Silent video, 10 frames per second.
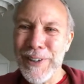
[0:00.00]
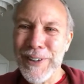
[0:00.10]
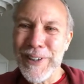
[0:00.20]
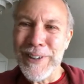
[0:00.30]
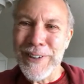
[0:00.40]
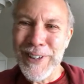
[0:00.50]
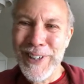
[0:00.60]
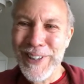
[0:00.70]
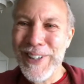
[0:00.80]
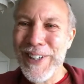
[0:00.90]
and
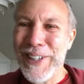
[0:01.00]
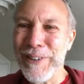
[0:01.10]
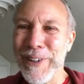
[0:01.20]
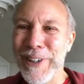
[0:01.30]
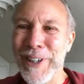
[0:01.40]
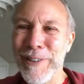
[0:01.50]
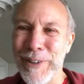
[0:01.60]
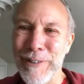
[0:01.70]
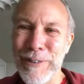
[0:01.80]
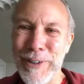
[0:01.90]
it went
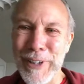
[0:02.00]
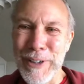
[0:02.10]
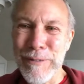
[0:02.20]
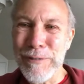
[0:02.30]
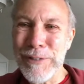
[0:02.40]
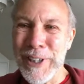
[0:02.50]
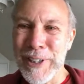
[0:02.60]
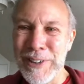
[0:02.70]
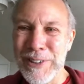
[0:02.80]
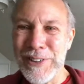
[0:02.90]
onward for like
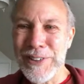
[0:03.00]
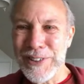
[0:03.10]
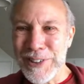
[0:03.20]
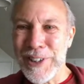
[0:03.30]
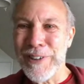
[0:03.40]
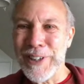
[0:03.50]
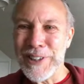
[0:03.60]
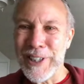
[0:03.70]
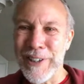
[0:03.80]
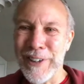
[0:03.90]
15 series
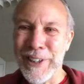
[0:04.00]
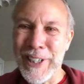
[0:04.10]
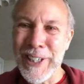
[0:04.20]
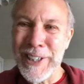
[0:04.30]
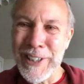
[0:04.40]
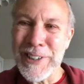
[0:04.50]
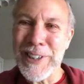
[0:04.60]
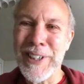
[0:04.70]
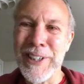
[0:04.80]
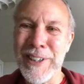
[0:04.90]
there in the '80s,
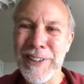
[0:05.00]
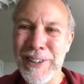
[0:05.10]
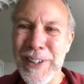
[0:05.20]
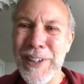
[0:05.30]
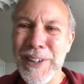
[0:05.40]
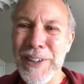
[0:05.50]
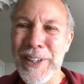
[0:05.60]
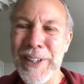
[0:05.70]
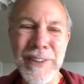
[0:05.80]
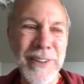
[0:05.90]
and
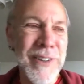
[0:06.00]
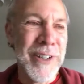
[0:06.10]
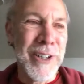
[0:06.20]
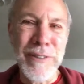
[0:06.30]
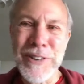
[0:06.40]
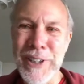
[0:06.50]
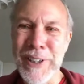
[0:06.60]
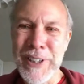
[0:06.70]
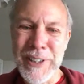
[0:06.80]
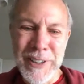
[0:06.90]
then all of a
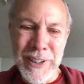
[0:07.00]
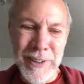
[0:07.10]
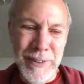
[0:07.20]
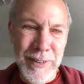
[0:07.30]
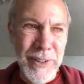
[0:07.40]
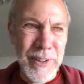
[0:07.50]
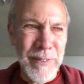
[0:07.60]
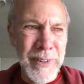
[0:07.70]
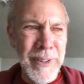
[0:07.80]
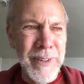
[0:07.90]
sudden they said,
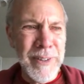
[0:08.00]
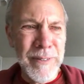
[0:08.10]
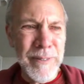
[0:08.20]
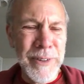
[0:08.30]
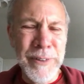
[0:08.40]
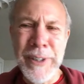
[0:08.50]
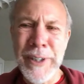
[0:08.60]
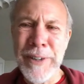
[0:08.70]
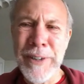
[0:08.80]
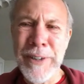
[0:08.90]
"Well, we're doing
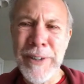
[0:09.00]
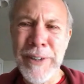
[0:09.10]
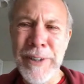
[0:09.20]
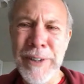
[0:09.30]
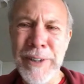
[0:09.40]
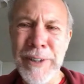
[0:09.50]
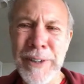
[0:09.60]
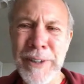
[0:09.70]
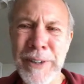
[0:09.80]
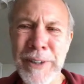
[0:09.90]
other stuff now,
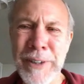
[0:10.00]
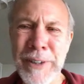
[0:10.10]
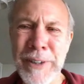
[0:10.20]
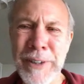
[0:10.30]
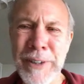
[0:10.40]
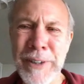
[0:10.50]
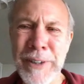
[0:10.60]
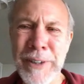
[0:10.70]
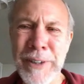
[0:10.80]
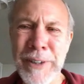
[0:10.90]
so thanks."
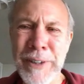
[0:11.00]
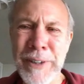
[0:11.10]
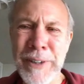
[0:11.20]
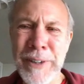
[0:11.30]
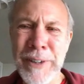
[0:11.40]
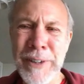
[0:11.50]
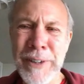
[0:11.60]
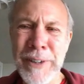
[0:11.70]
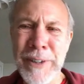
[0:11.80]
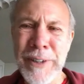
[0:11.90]
And then it was
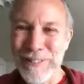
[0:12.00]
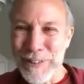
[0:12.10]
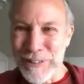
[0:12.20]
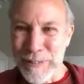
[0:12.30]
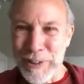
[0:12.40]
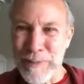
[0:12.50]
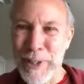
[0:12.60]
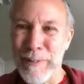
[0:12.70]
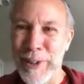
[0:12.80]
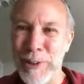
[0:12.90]
like some
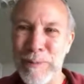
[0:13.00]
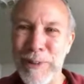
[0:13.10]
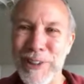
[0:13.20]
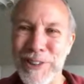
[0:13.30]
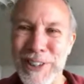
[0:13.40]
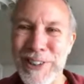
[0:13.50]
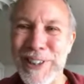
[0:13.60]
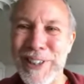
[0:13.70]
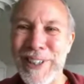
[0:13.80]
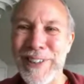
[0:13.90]
experimental projects
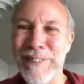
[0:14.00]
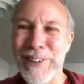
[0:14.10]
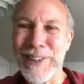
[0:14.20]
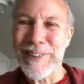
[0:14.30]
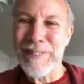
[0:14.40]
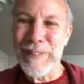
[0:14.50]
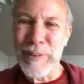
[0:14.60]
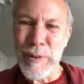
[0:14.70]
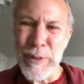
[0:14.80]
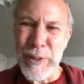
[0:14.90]

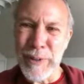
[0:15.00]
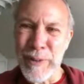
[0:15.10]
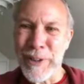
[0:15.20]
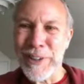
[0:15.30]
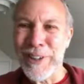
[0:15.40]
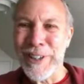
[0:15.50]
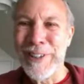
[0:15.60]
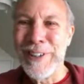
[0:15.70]
that we worked on,